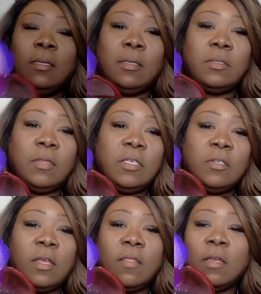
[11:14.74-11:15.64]
So these are
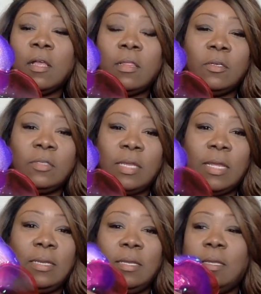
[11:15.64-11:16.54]
the other colors that I
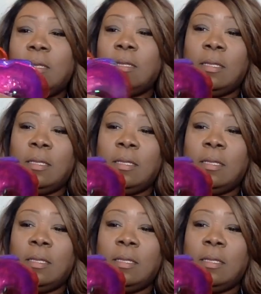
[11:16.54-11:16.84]
did.